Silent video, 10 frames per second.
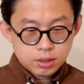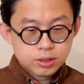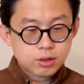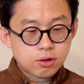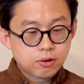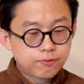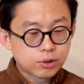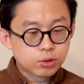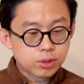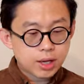So
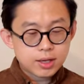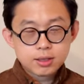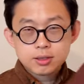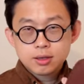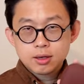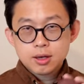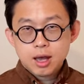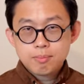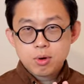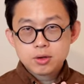for today's
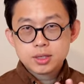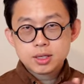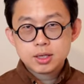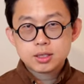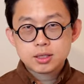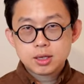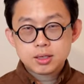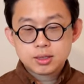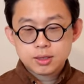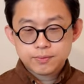unboxing is
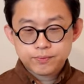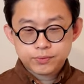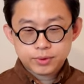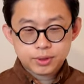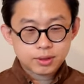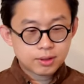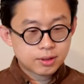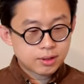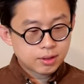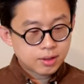this
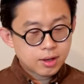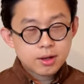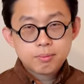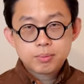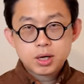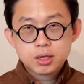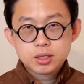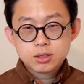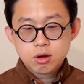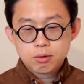
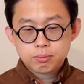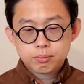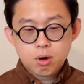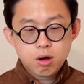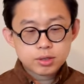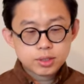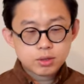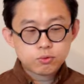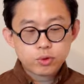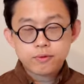Birkenstock
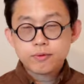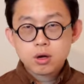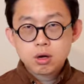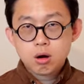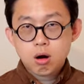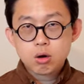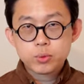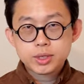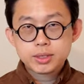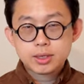Boston with
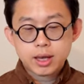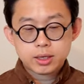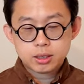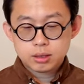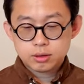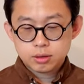Horween's leather.